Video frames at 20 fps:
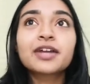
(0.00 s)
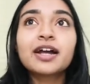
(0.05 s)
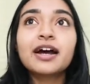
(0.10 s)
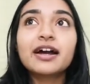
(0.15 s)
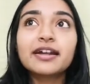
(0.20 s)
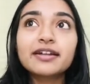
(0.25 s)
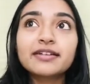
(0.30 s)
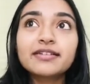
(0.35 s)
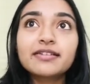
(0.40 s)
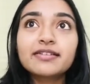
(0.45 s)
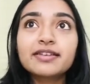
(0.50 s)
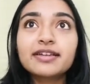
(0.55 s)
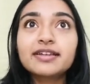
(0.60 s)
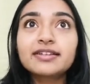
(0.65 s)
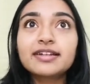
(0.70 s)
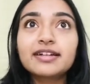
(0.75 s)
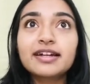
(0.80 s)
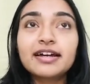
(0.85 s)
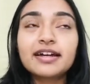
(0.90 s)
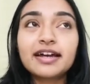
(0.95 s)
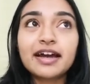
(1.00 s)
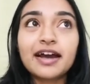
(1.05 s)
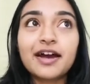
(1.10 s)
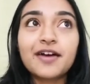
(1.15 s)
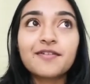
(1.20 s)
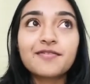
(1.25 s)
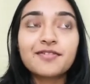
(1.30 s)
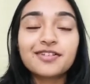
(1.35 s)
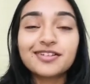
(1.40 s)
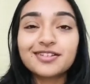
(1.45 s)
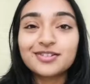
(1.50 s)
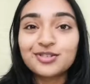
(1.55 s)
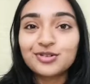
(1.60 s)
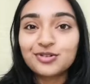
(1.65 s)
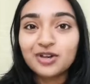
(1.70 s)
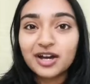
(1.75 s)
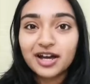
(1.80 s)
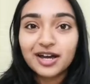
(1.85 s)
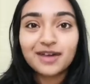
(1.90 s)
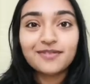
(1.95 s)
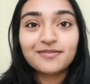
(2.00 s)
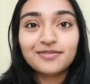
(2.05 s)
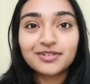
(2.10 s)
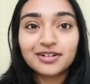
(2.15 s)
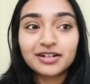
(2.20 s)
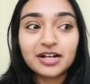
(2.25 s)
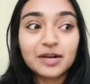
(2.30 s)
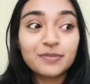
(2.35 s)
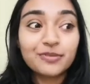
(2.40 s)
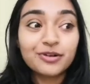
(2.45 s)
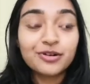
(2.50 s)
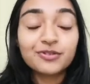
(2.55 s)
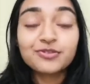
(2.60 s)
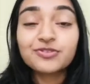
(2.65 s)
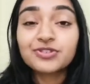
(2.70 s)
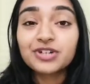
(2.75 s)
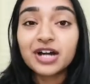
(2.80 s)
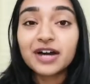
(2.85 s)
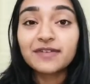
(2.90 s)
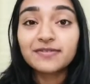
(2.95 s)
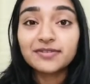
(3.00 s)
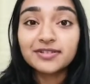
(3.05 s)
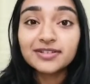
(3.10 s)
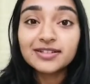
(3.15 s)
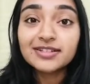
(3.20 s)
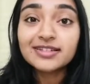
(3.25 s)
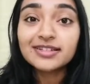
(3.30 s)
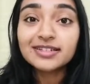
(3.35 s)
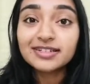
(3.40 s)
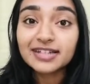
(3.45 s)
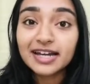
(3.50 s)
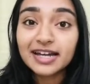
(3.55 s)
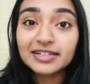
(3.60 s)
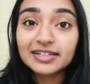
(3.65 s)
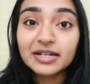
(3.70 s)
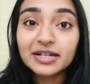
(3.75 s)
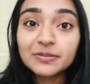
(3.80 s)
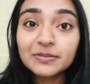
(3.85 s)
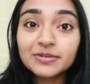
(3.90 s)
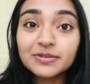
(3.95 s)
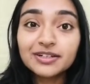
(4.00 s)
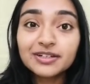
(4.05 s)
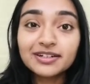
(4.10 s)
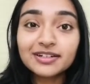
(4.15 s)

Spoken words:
Another thing that I have is, I have a couple of travels lined up